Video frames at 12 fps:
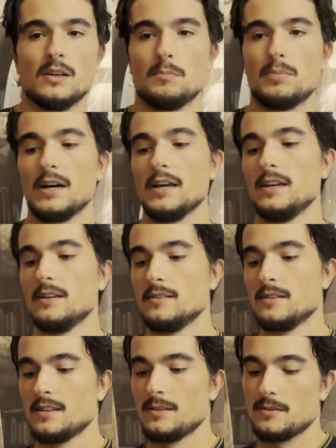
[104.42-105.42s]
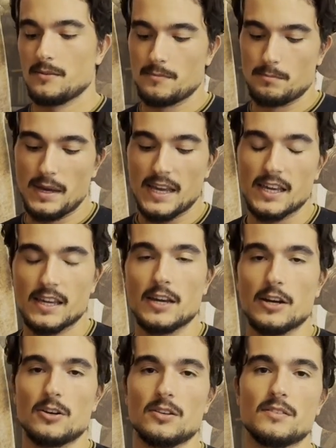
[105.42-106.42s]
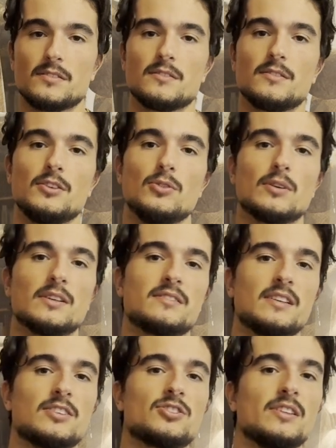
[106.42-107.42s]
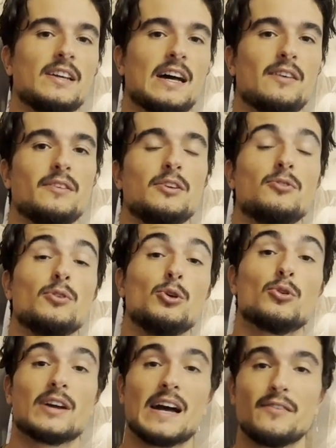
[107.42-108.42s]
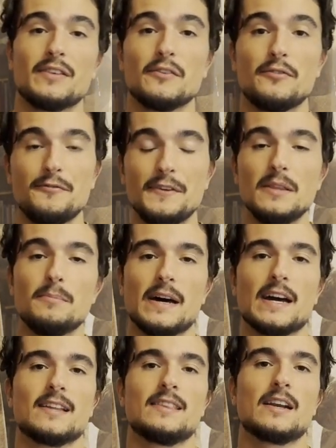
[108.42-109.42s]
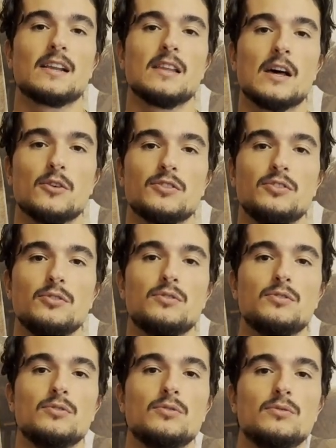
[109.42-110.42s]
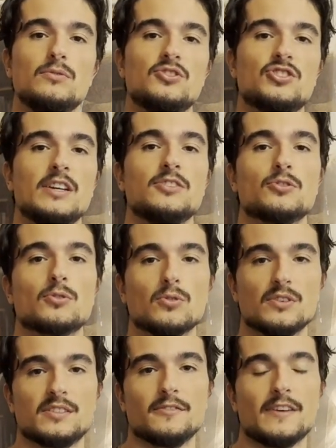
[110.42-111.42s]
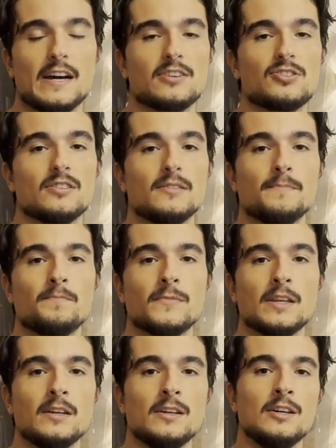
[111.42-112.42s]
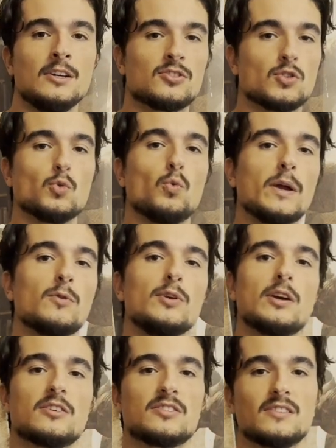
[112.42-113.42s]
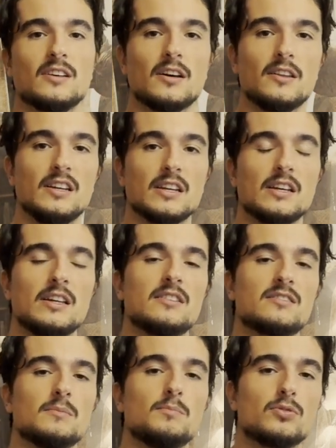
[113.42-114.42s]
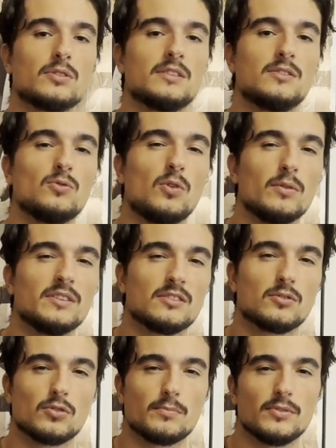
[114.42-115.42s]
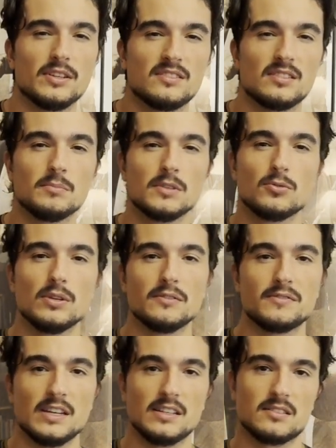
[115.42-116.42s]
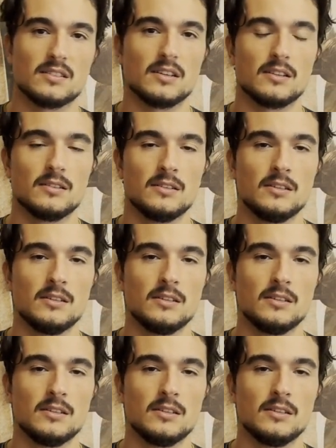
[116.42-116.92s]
By making errors, you are essentially having feedback that allows you to change your course of action. So when we are studying, it is important to always incorporate some degree of testing.